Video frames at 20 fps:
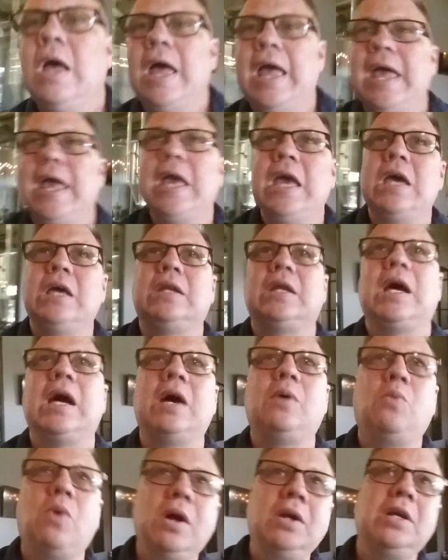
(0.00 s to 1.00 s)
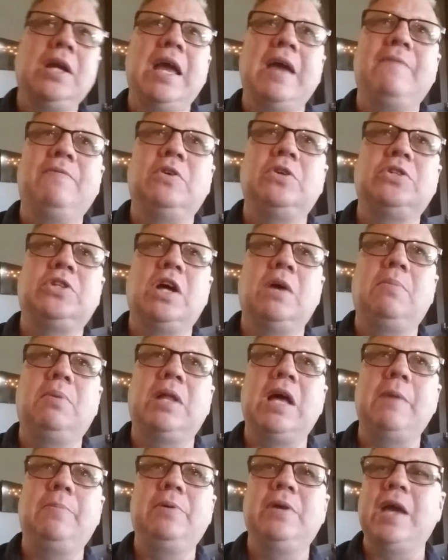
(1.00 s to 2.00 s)
And I wanted to have their double
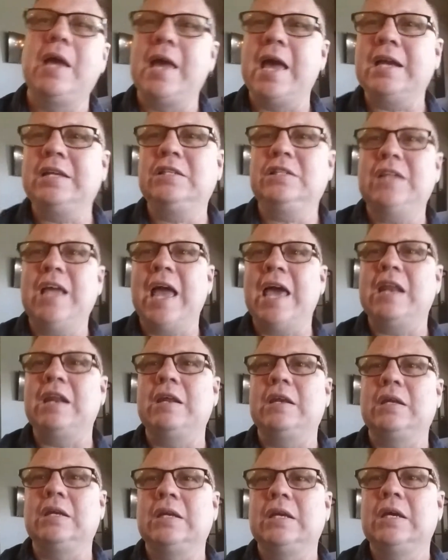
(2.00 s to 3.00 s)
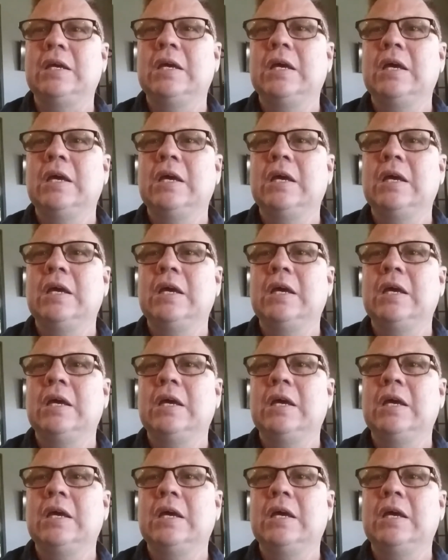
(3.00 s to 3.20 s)
IPA. I actually had it